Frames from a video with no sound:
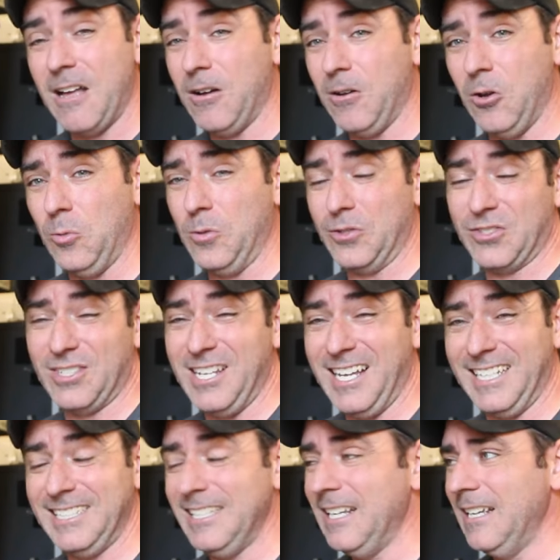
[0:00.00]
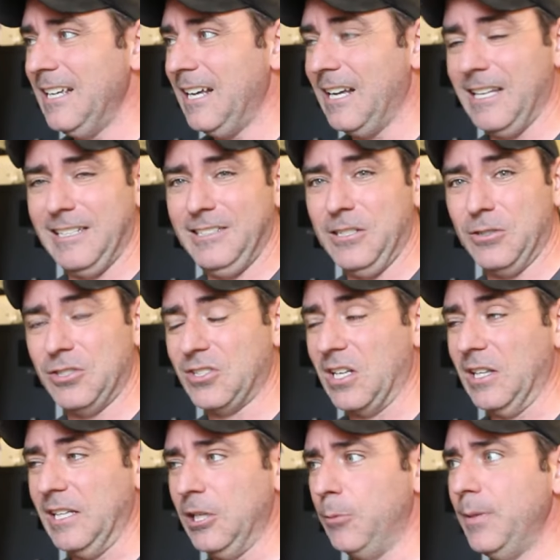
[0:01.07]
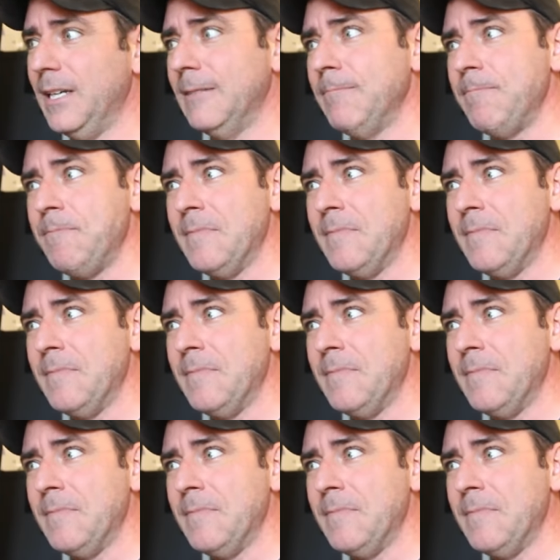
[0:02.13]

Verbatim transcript: almost none, you know, just a little bit.